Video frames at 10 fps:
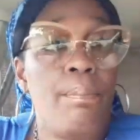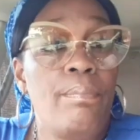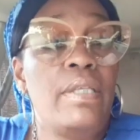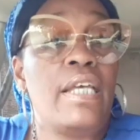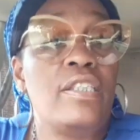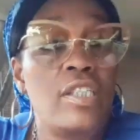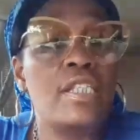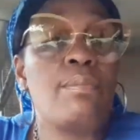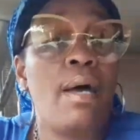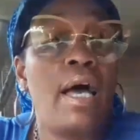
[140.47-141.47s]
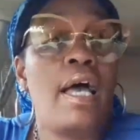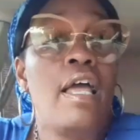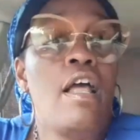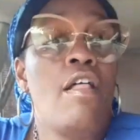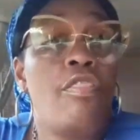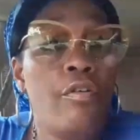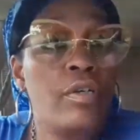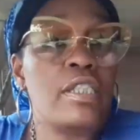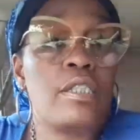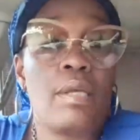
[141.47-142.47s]
That's just my
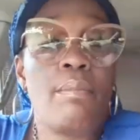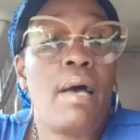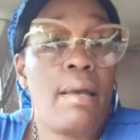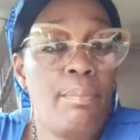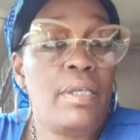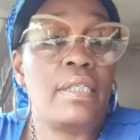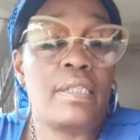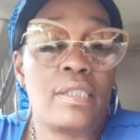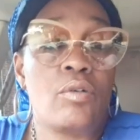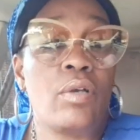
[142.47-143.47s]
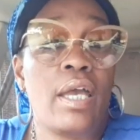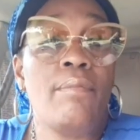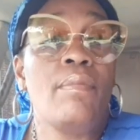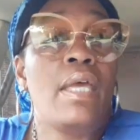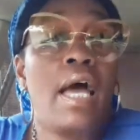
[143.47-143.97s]
thoughts and my opinions, okay?